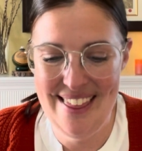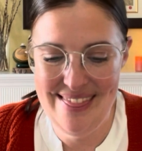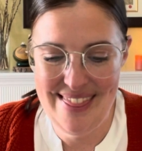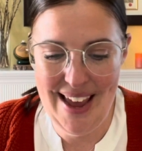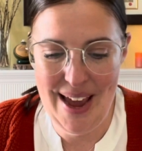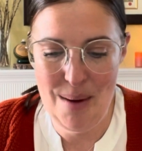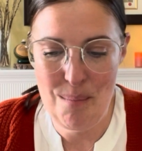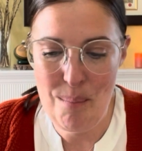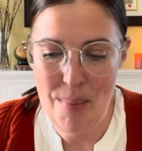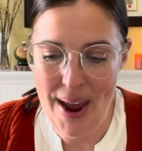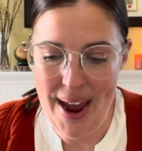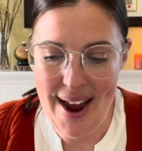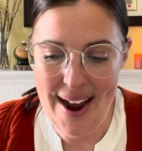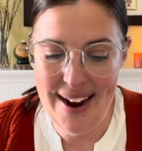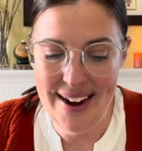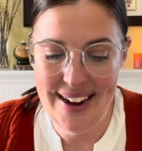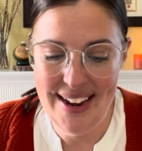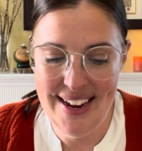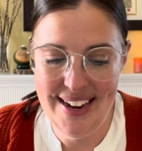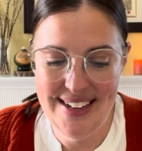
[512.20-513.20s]
that
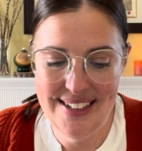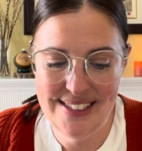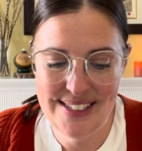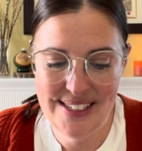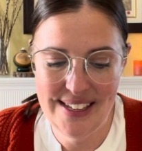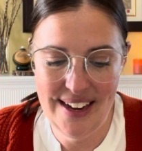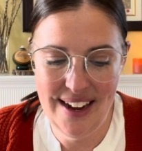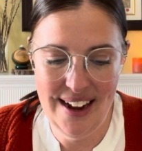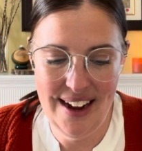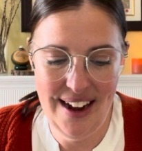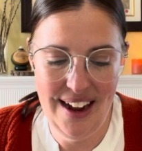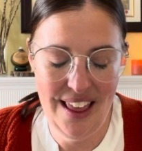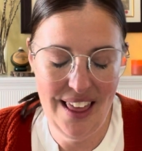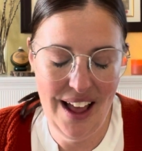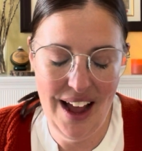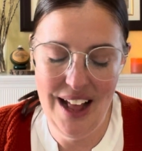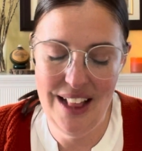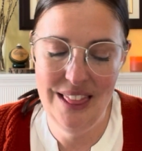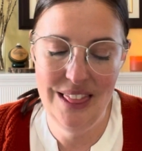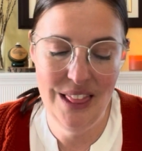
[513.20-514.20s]
back.
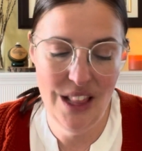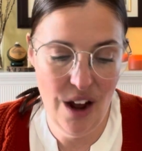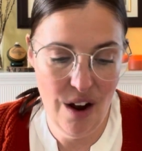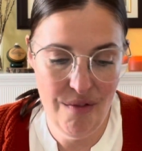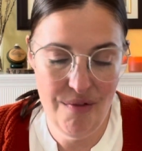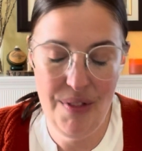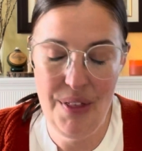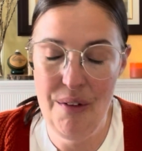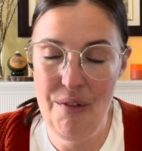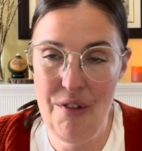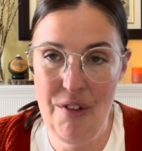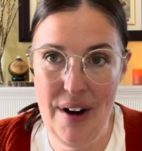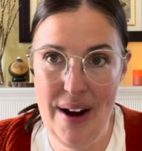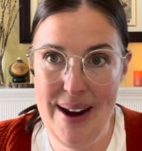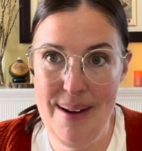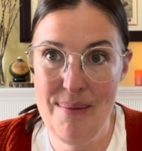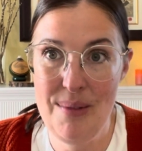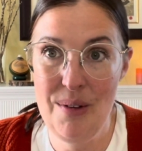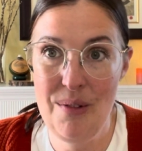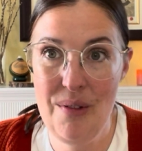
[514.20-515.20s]
I love the
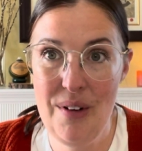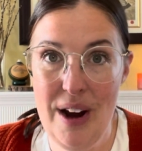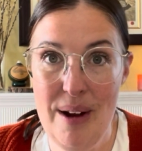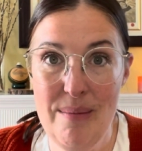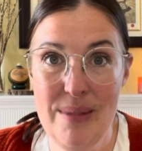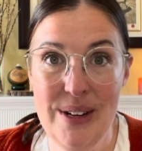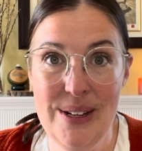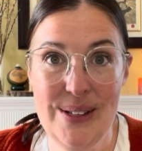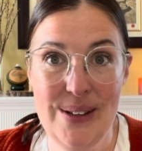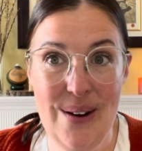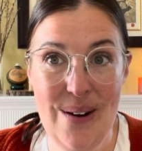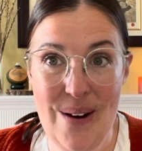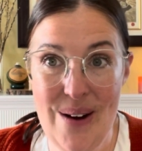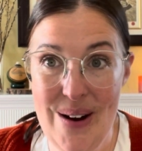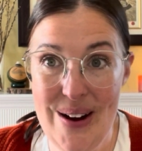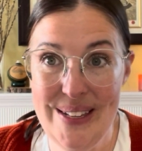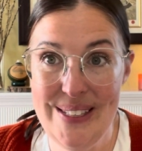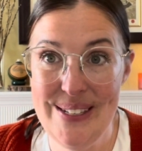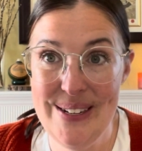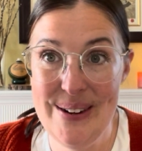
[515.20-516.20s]
frame. The frame looks
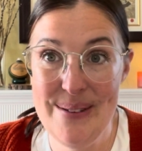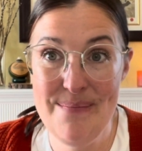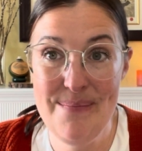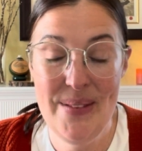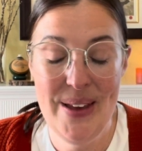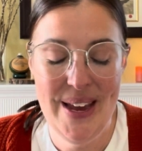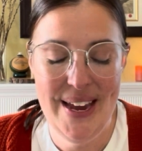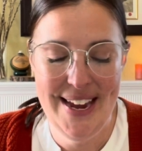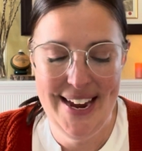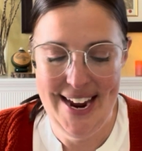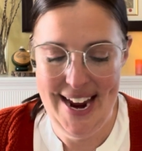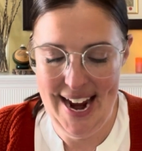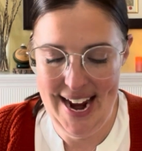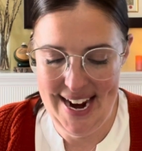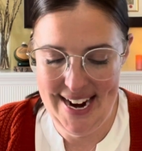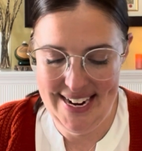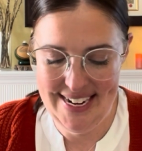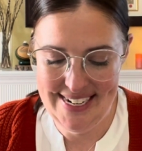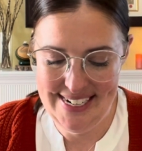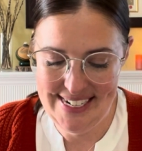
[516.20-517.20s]
awesome.
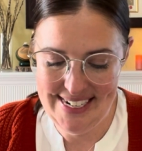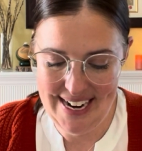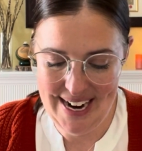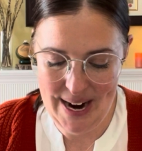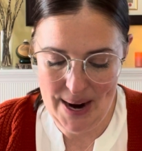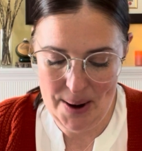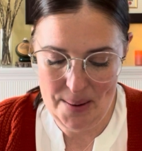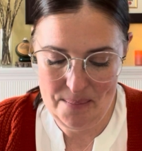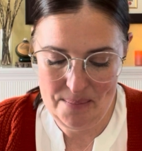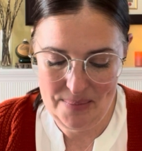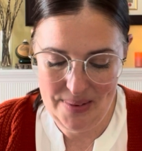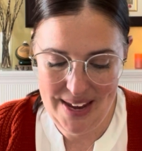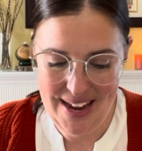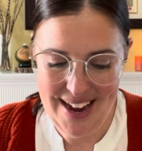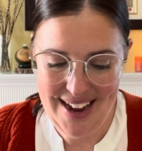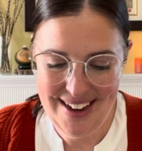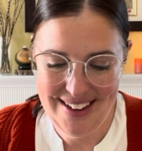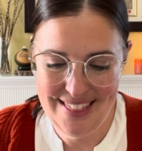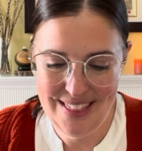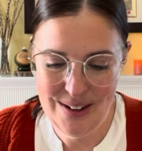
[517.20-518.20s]
And
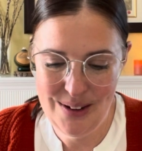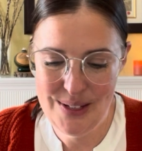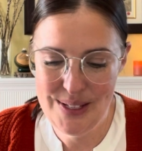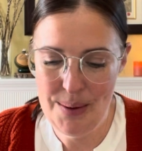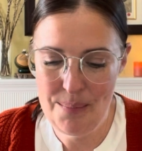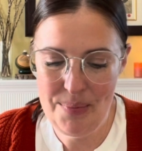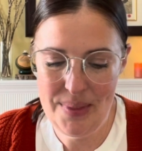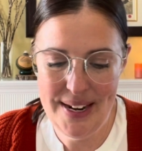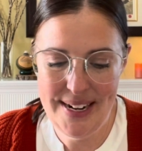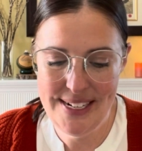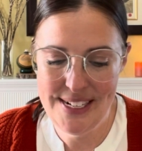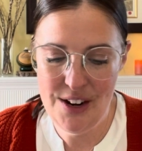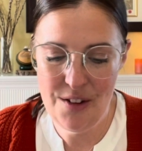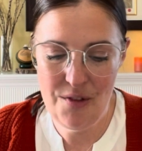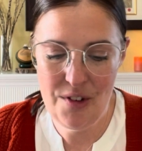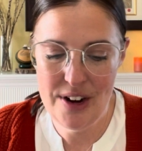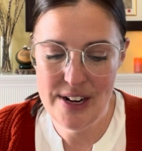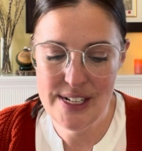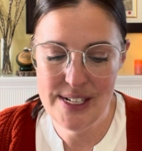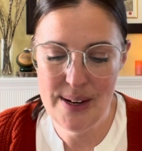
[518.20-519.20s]
there's something
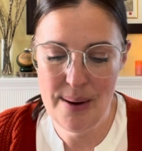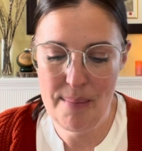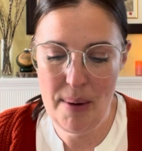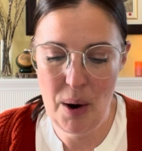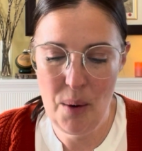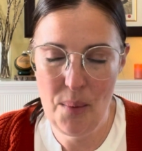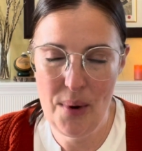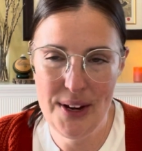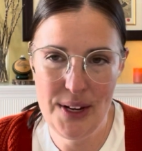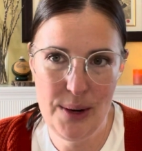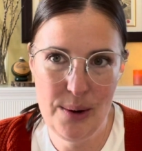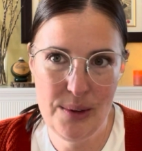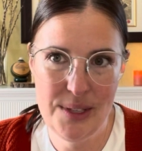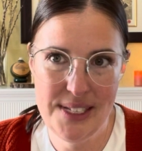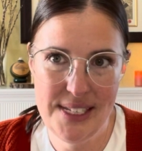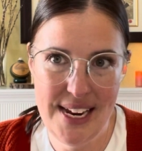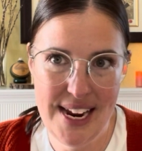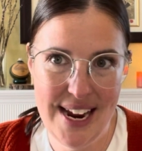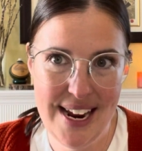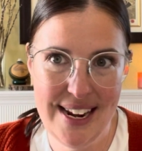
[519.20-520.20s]
different about when you
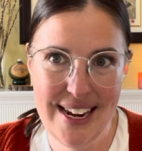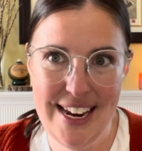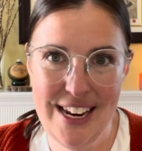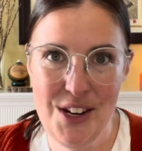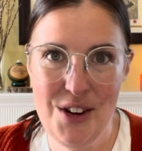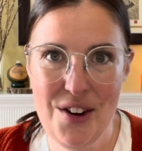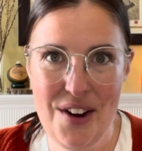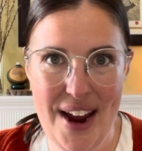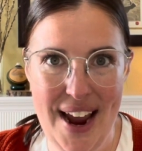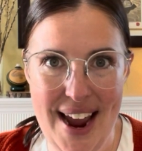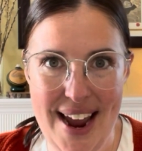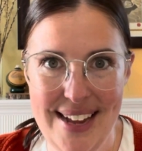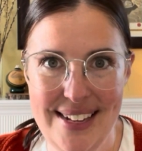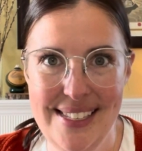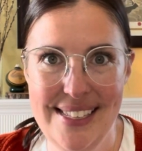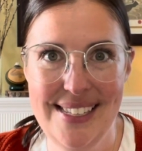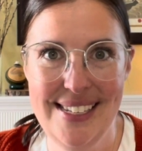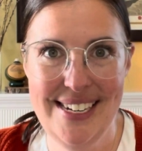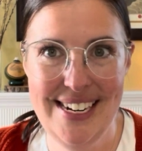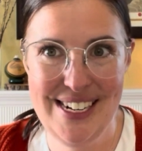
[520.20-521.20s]
see it in your
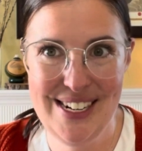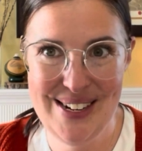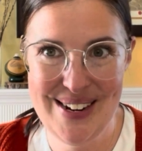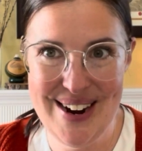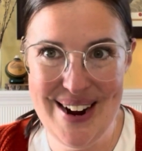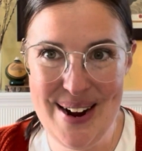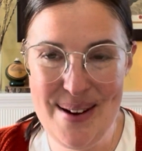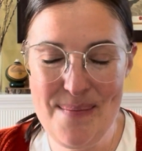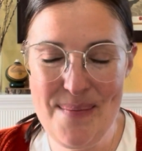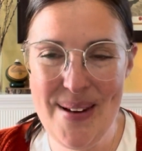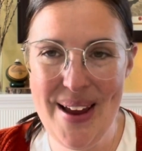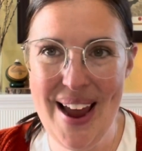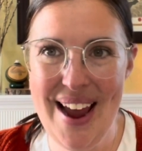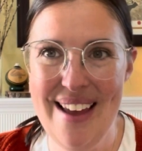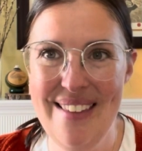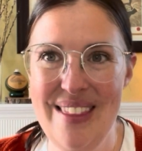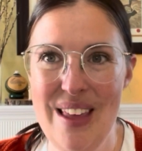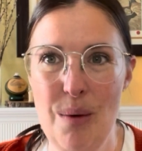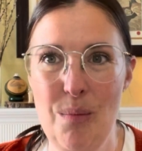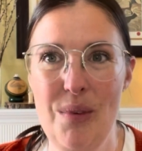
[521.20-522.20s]
hand stitched up,
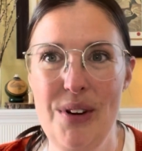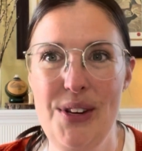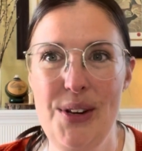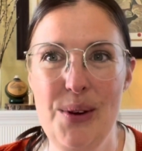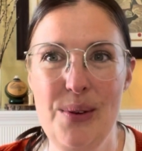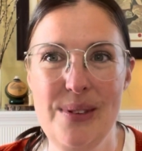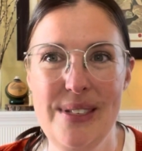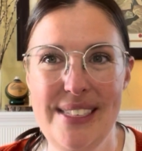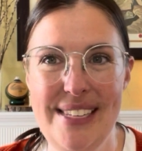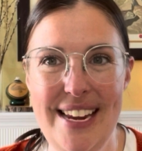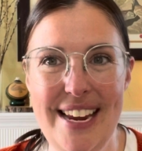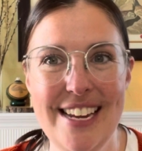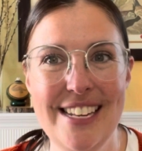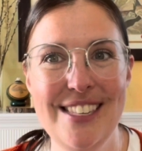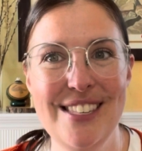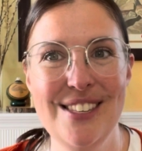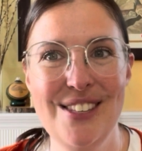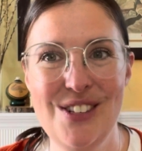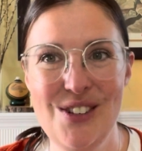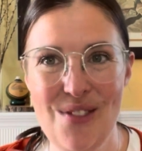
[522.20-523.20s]
and then when you see it
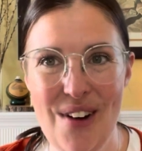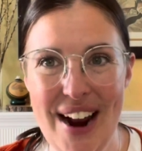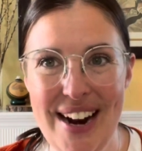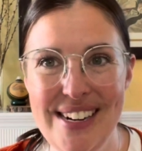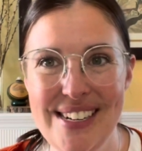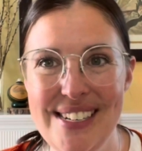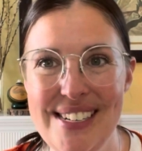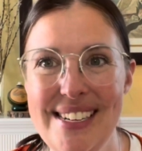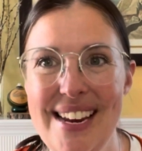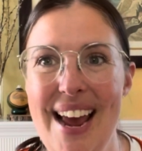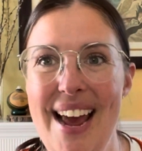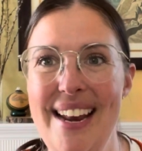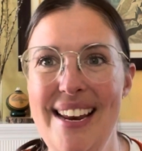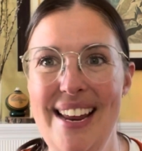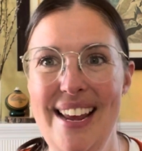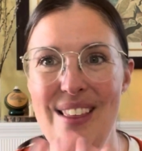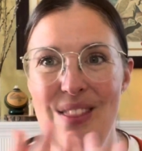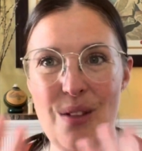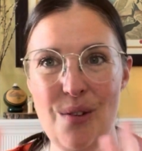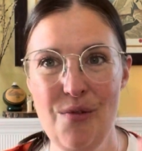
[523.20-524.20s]
stretched and
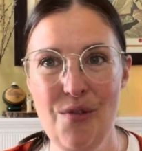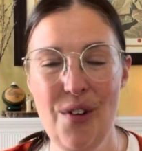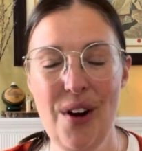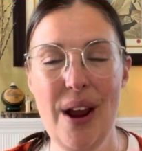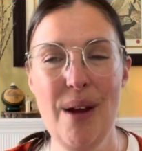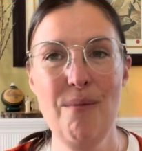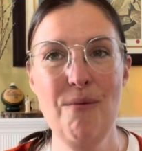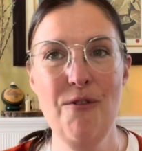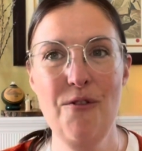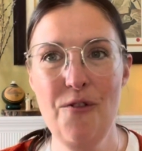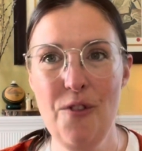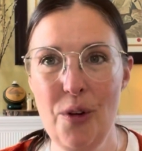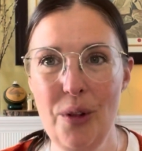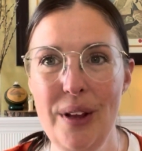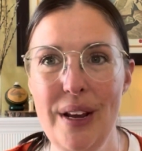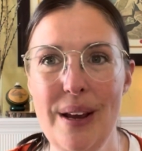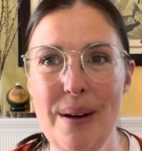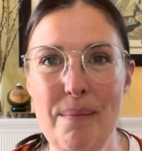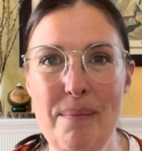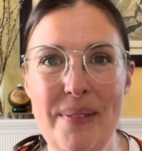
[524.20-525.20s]
in the frame
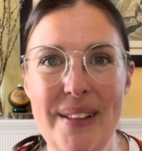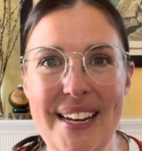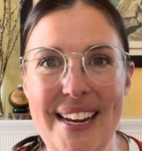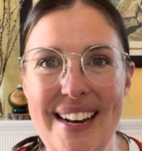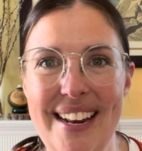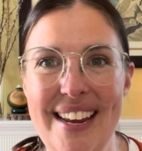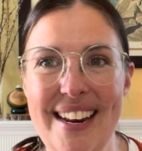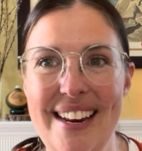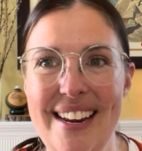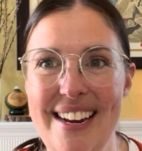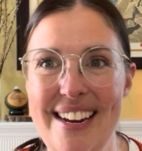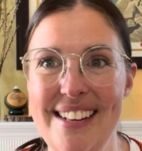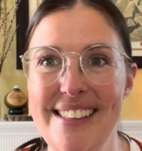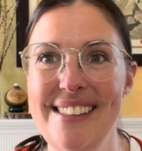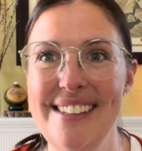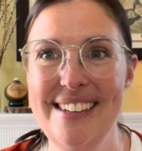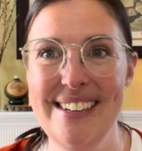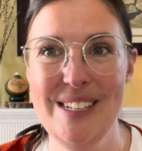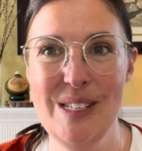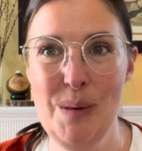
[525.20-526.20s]
fully completed. It's
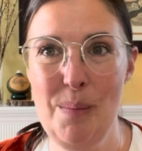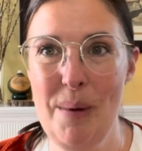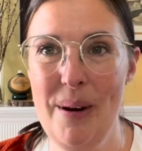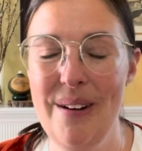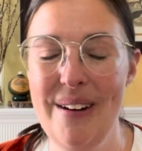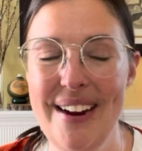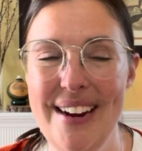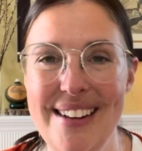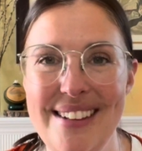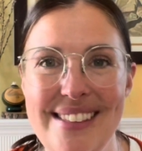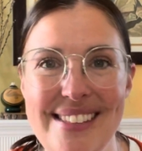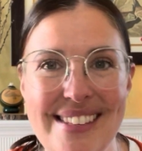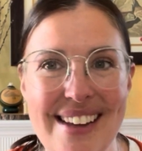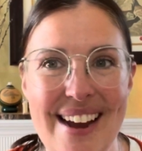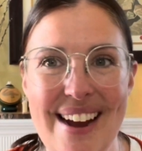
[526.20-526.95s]
an experience.